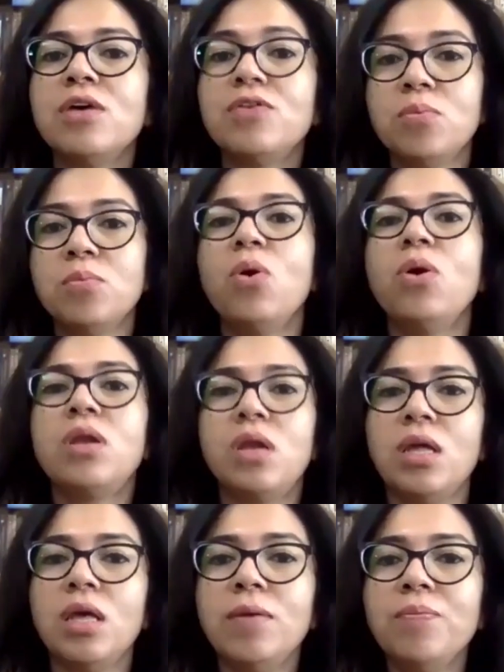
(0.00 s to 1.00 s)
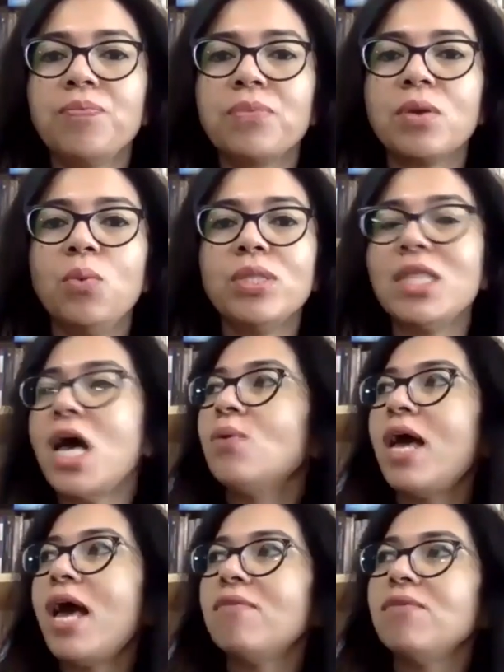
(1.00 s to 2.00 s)
remotely without
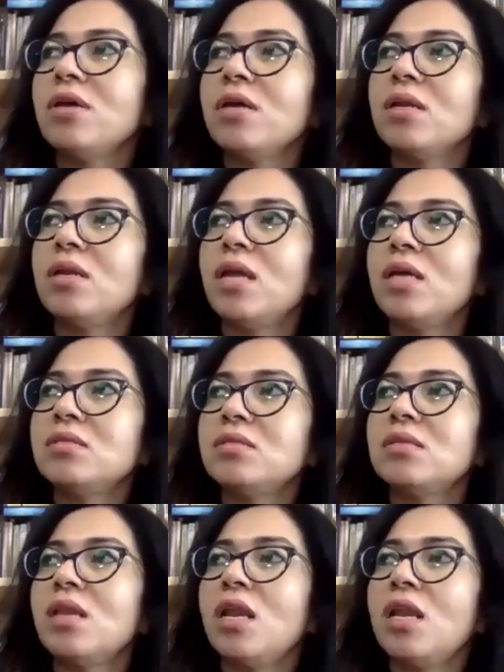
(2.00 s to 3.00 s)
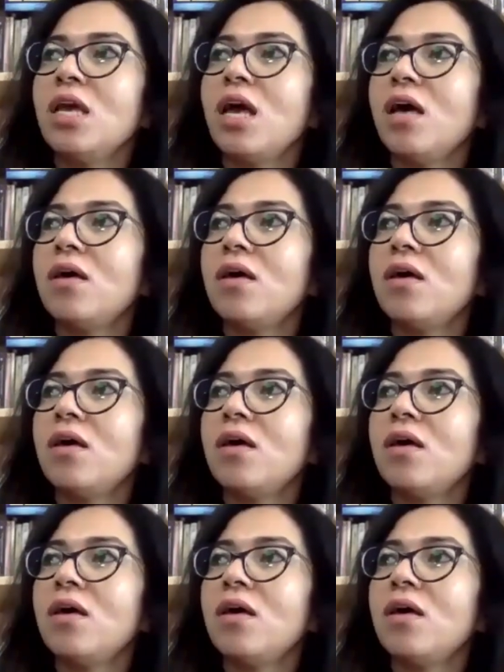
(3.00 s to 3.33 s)
having necessarily